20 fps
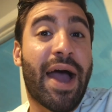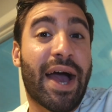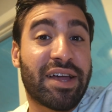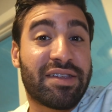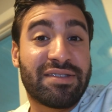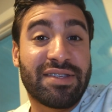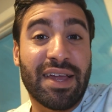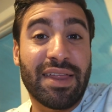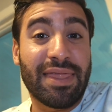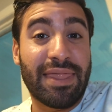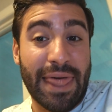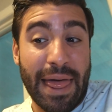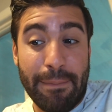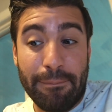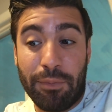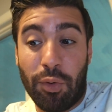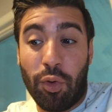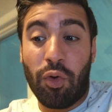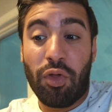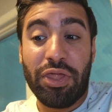I sent
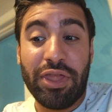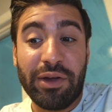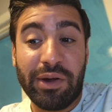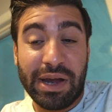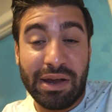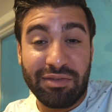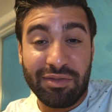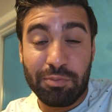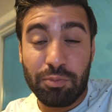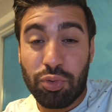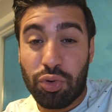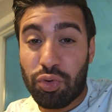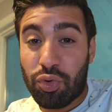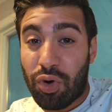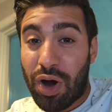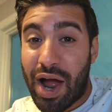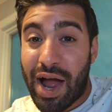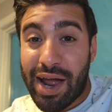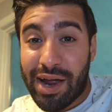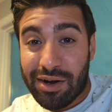them both their gifts
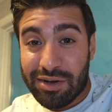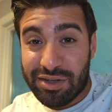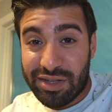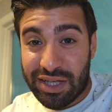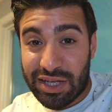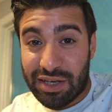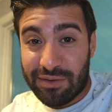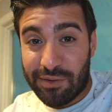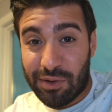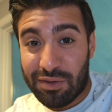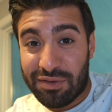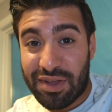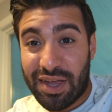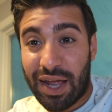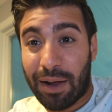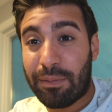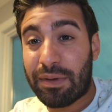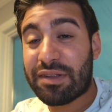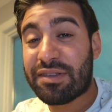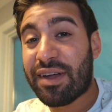prior to the interview
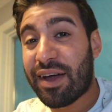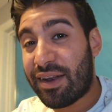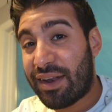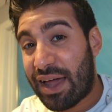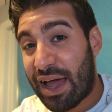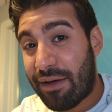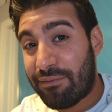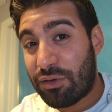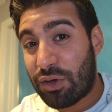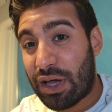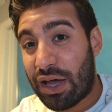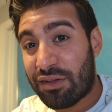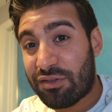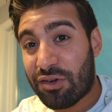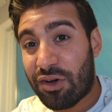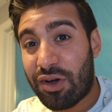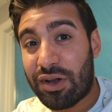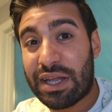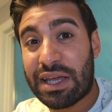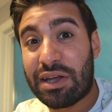saying, I'm excited to have you guys
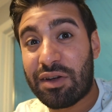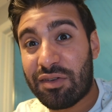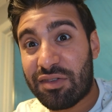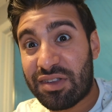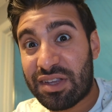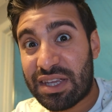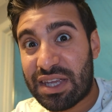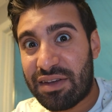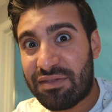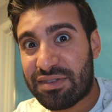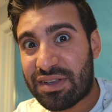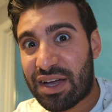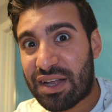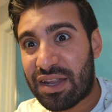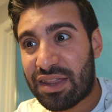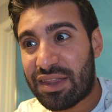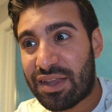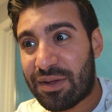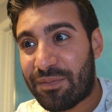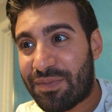on, here's the gift kind
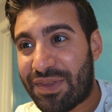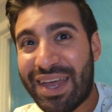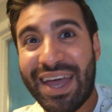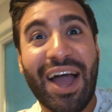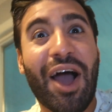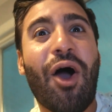of thing.